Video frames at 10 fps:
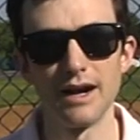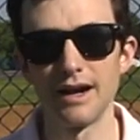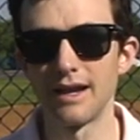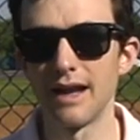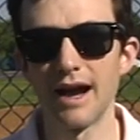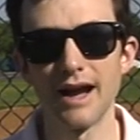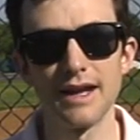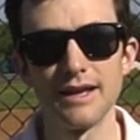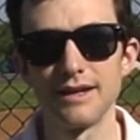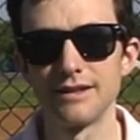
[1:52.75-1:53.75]
a
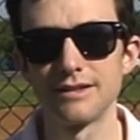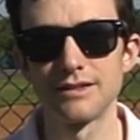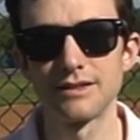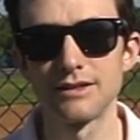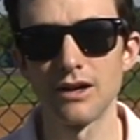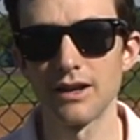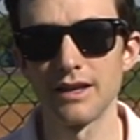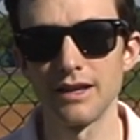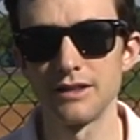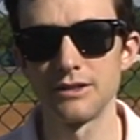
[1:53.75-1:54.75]
guy
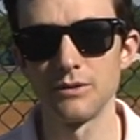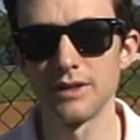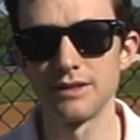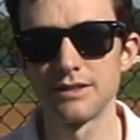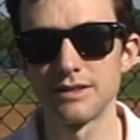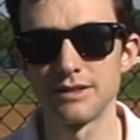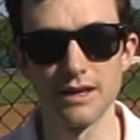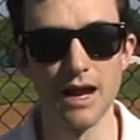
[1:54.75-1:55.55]
talking into his,